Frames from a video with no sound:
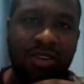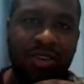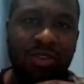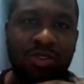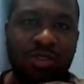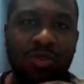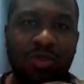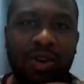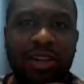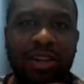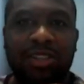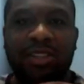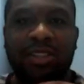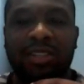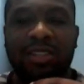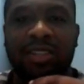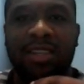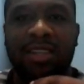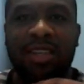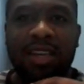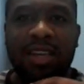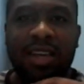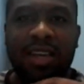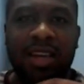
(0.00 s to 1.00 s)
Okay, good
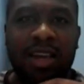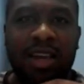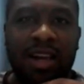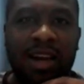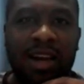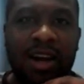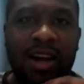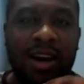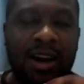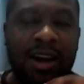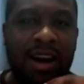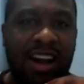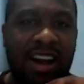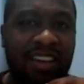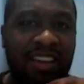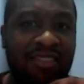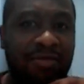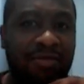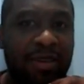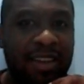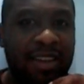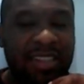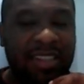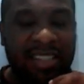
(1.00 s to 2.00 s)
question.
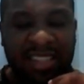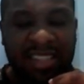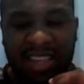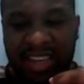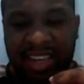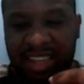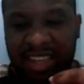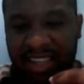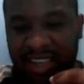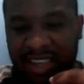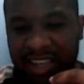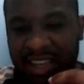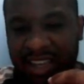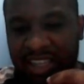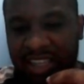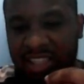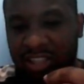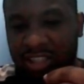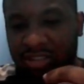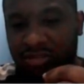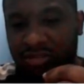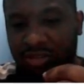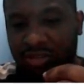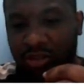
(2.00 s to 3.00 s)
I've been studying
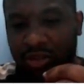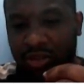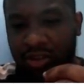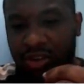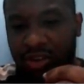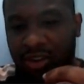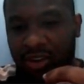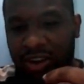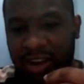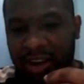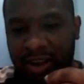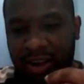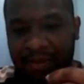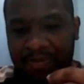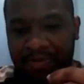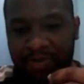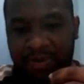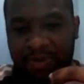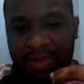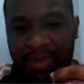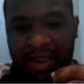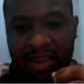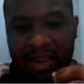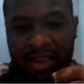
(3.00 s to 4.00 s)
English
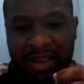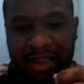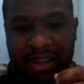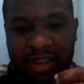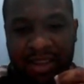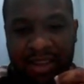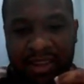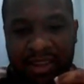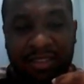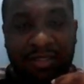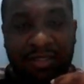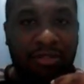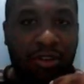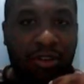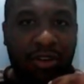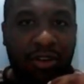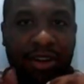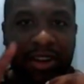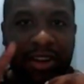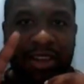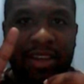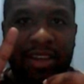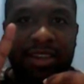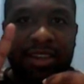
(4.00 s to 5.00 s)
for
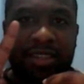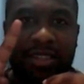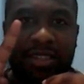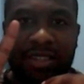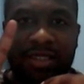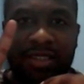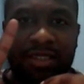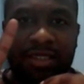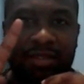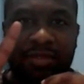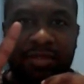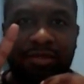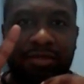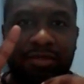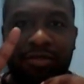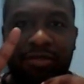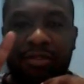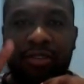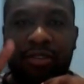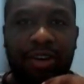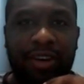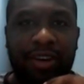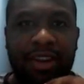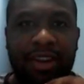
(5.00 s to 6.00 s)
4 years.
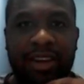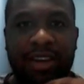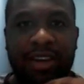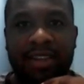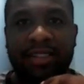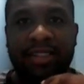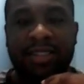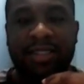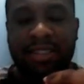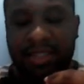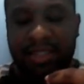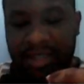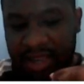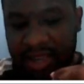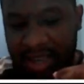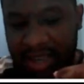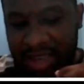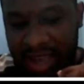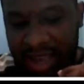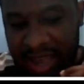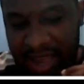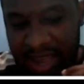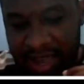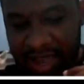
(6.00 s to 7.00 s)
4
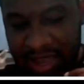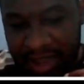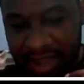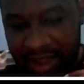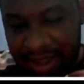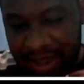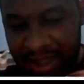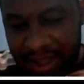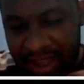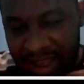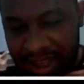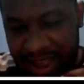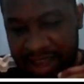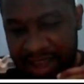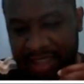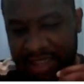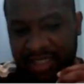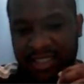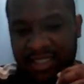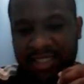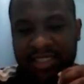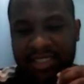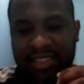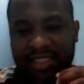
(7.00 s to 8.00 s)
years.
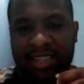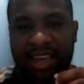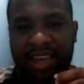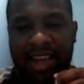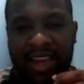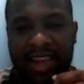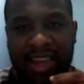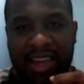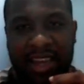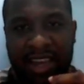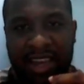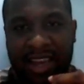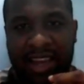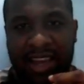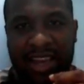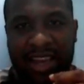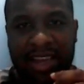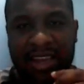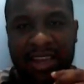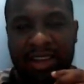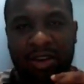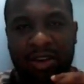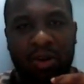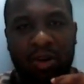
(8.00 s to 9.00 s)
As
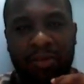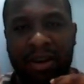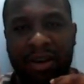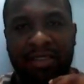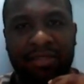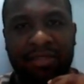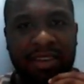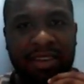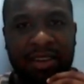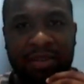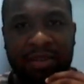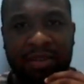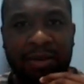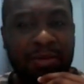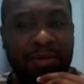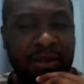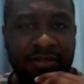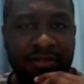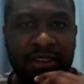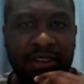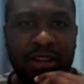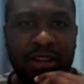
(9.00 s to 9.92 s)
in my